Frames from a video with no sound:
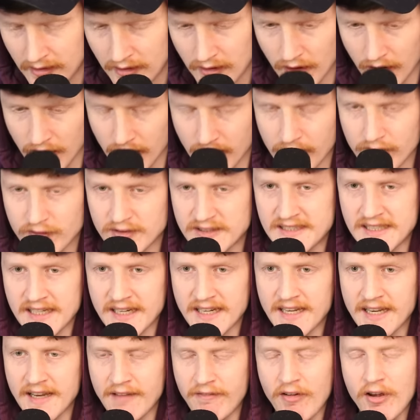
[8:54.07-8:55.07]
Like of
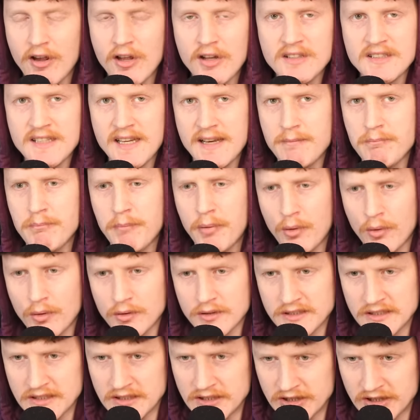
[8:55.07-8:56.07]
significant
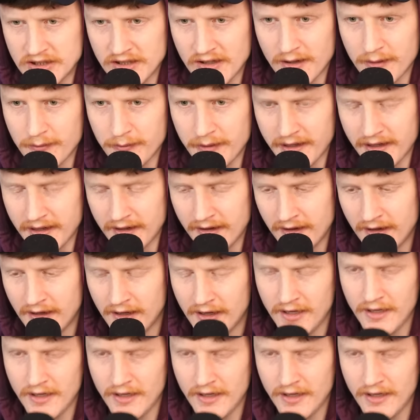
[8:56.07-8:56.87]
importance, you know what I mean?